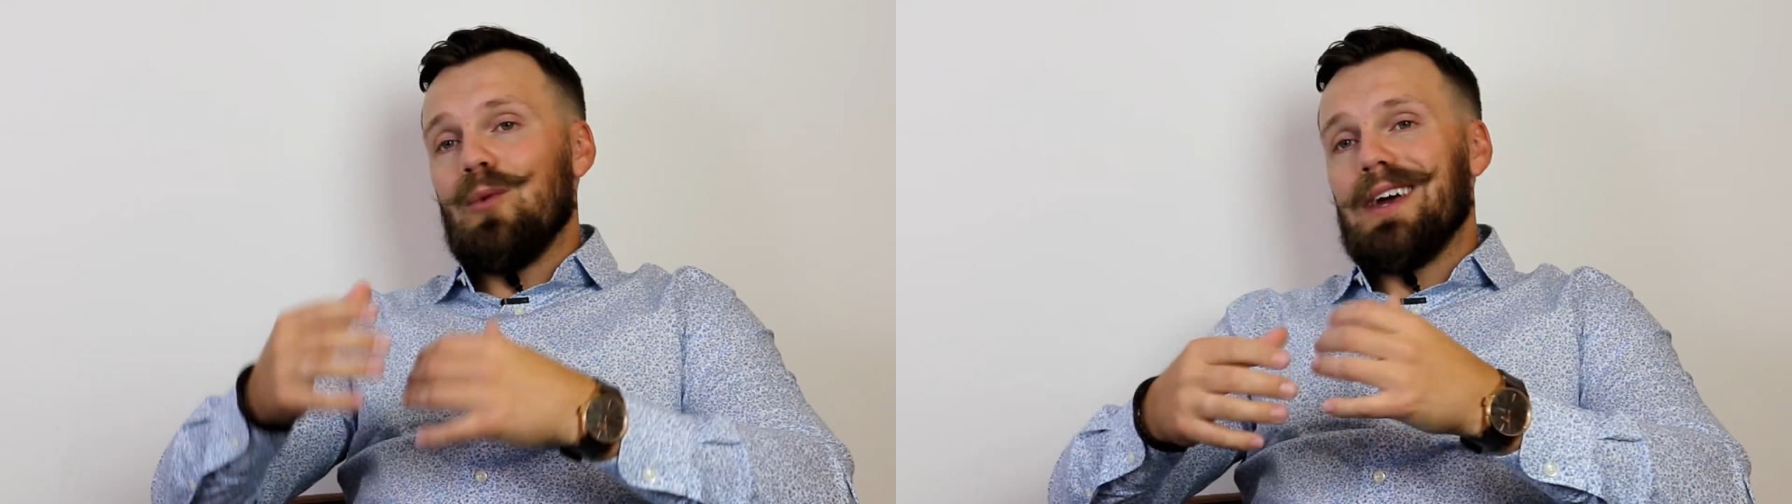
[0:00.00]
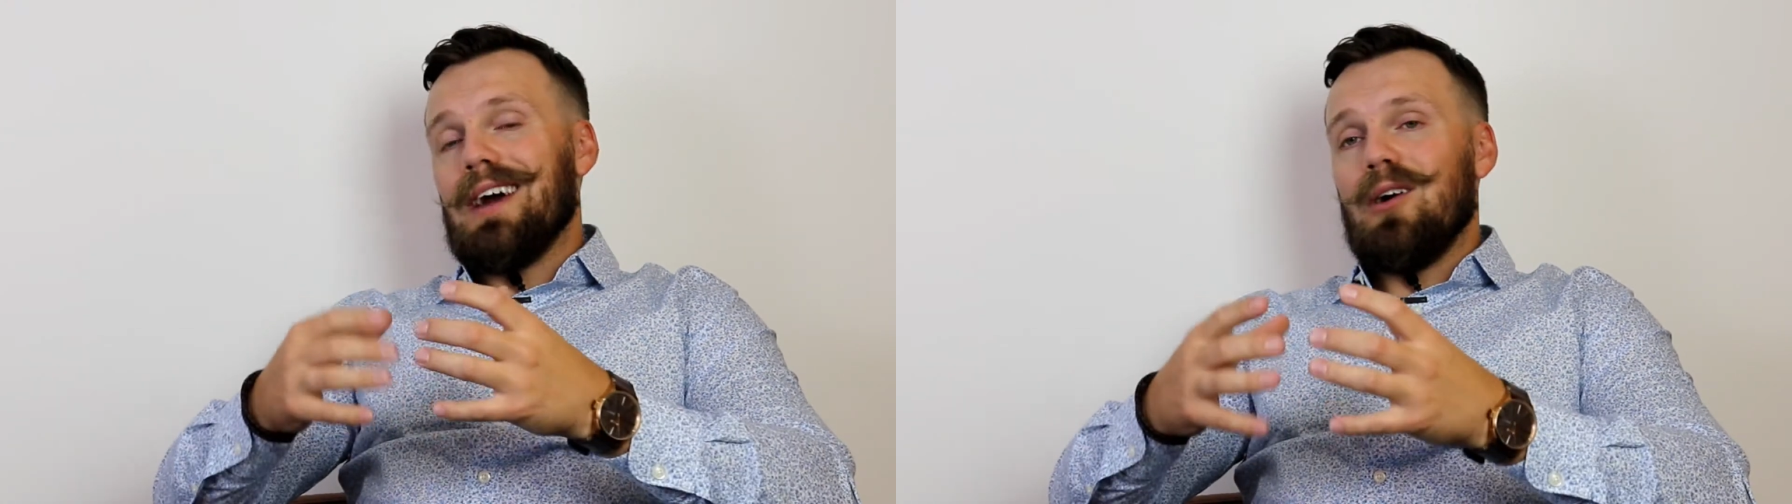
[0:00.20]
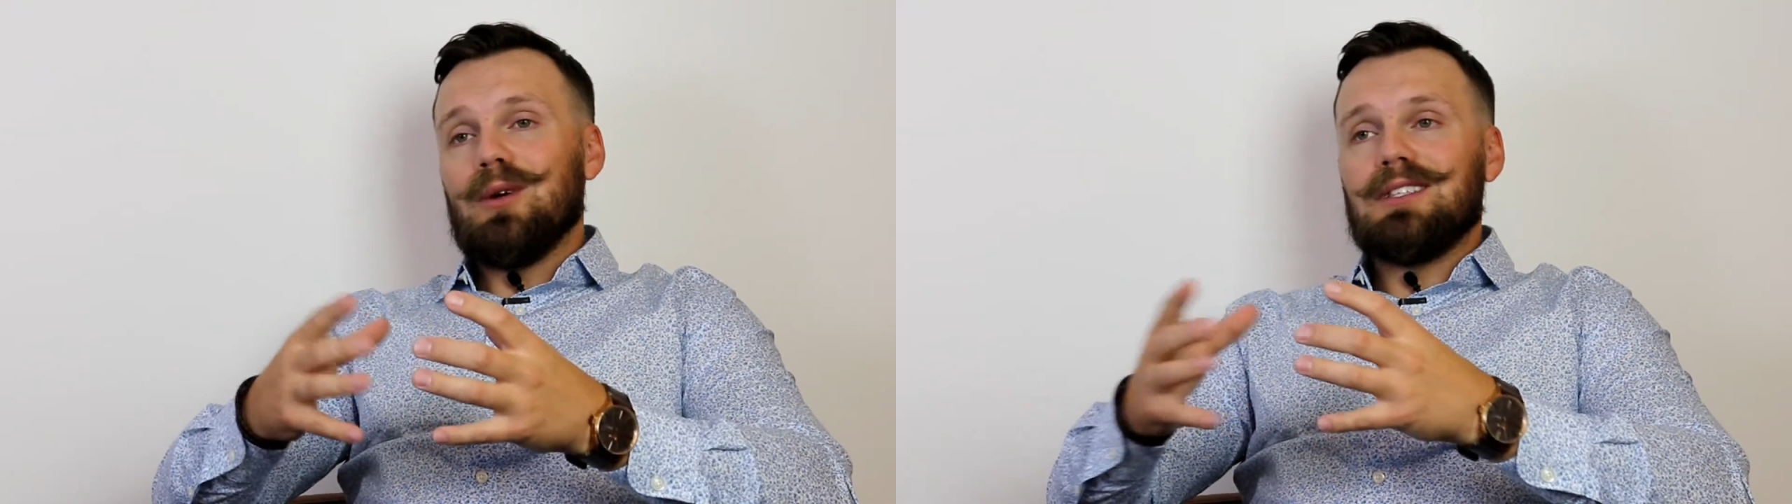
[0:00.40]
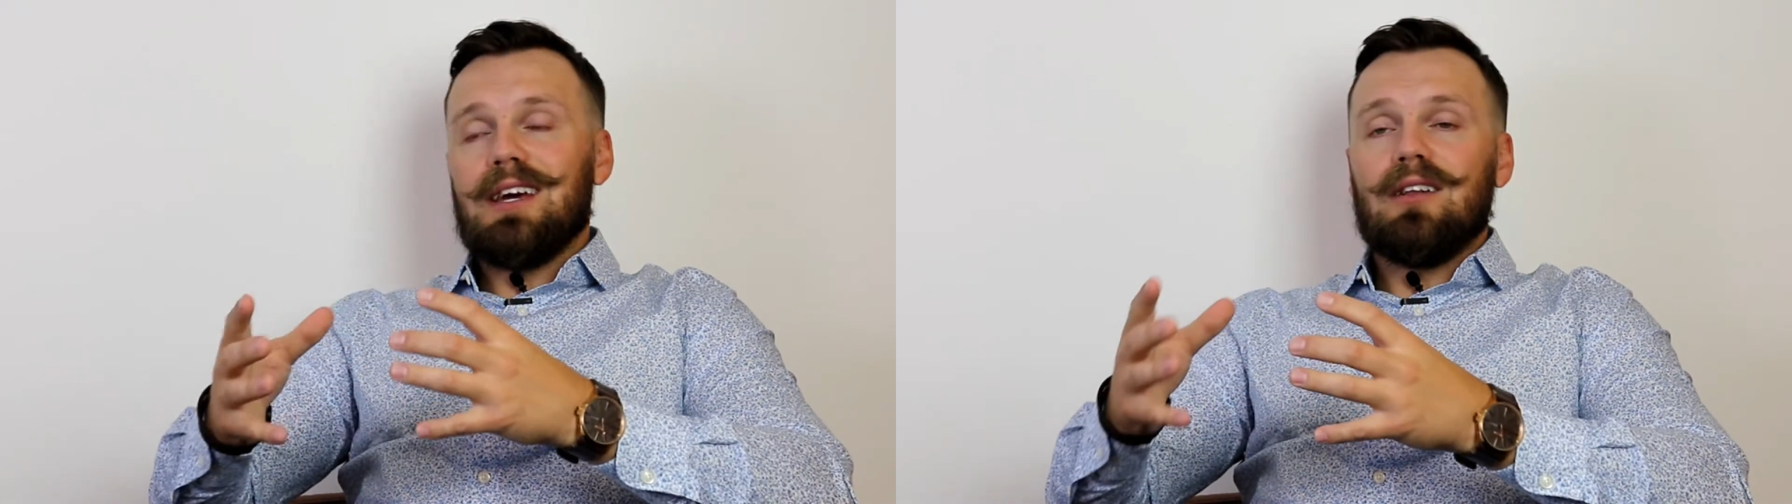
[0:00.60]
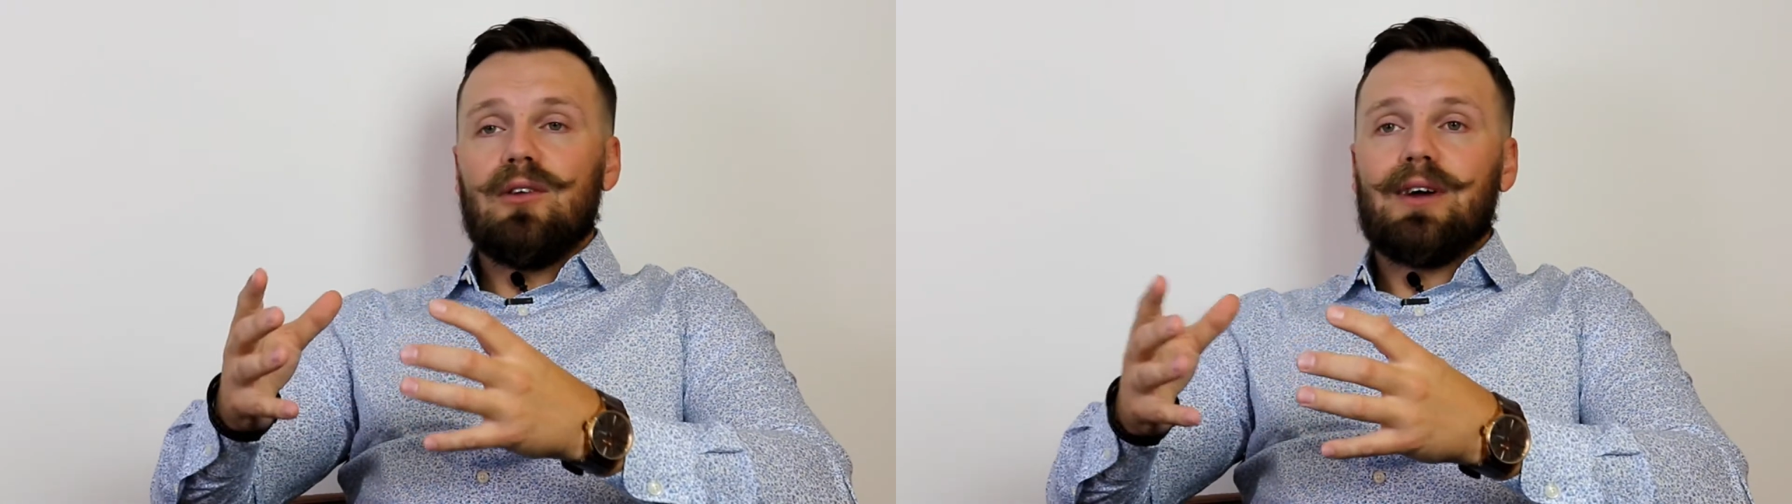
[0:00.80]
we can always
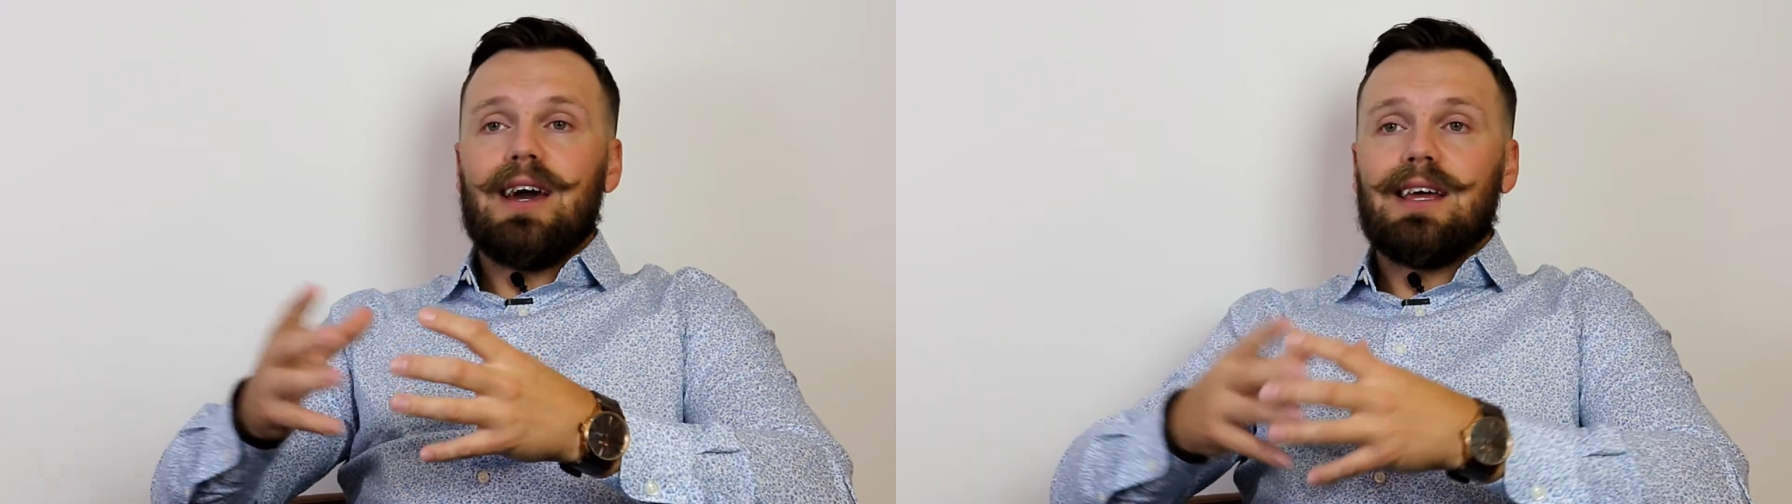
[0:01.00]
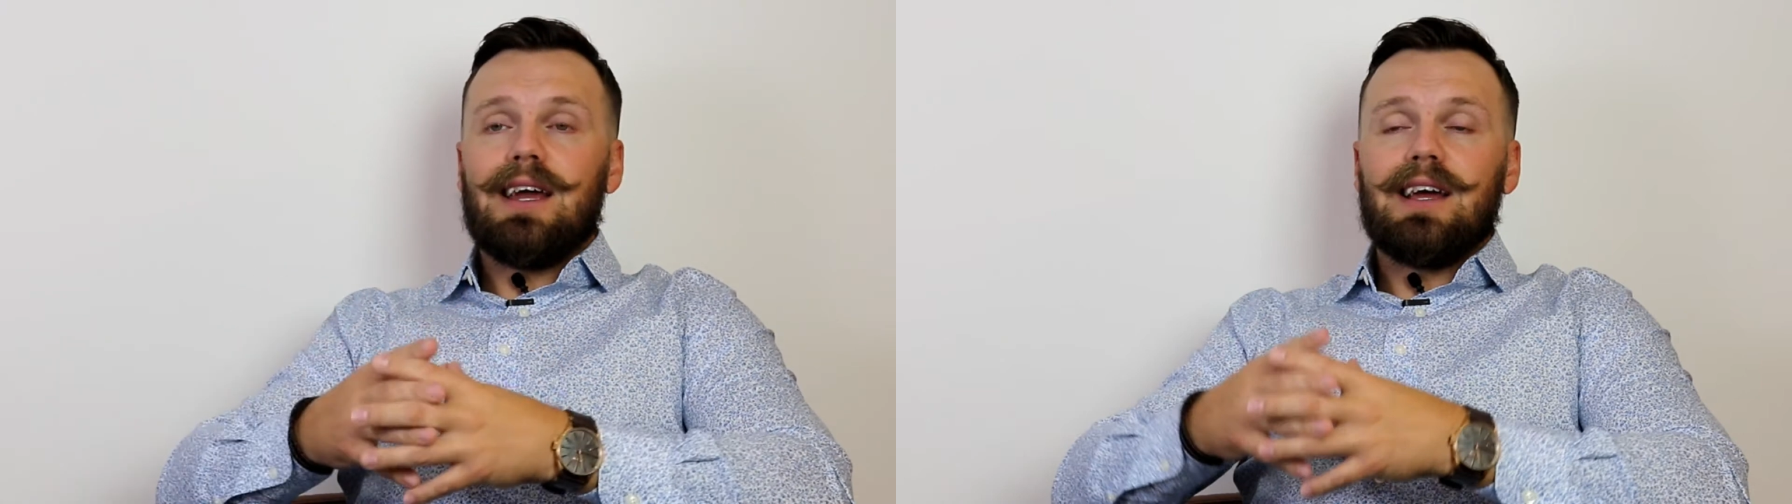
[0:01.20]
take a look at